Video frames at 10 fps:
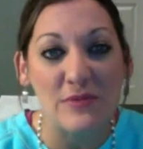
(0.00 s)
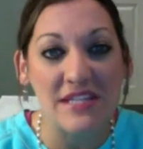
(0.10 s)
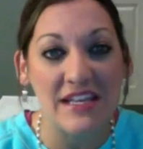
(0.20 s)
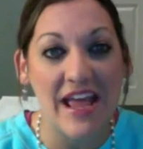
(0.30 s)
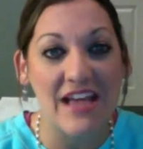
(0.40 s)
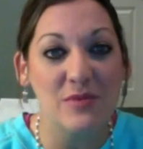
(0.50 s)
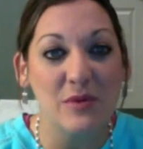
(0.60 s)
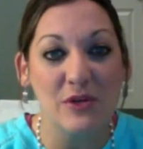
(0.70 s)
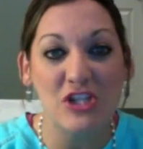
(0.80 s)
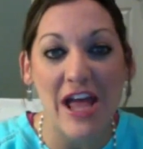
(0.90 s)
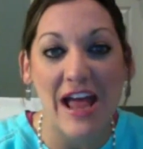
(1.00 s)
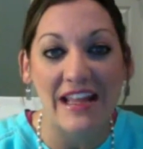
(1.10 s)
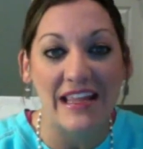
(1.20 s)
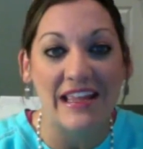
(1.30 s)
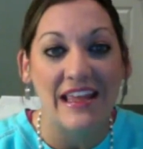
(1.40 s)
And as we were
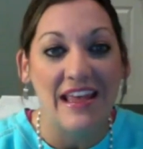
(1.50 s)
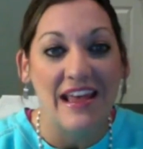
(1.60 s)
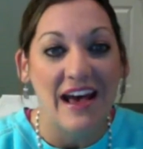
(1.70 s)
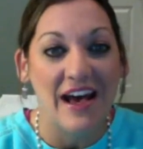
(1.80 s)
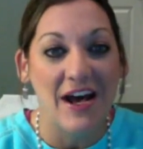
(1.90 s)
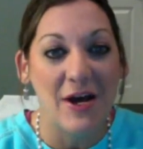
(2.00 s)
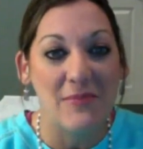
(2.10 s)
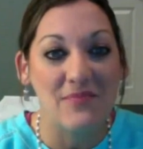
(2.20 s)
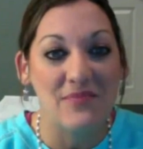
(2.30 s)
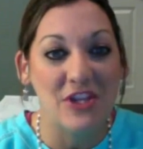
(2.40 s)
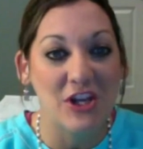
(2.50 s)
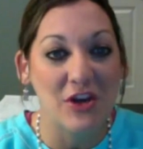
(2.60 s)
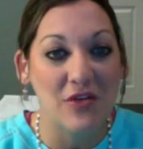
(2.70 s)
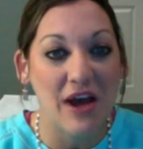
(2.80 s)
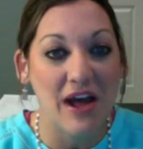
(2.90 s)
chatting,
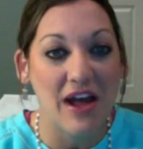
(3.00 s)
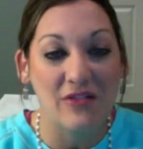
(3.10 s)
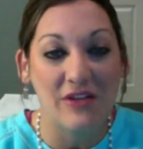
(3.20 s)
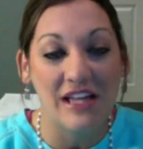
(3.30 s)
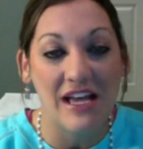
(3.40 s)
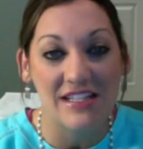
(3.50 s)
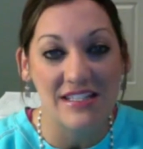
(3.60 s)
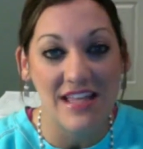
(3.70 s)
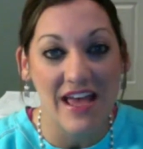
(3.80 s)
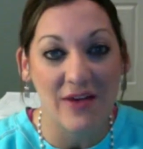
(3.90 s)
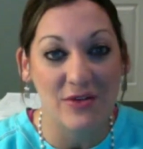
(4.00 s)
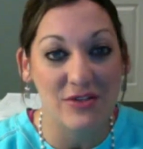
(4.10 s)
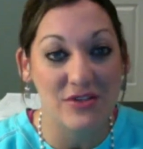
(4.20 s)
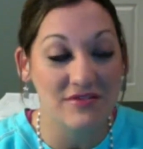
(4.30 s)
I realized that I was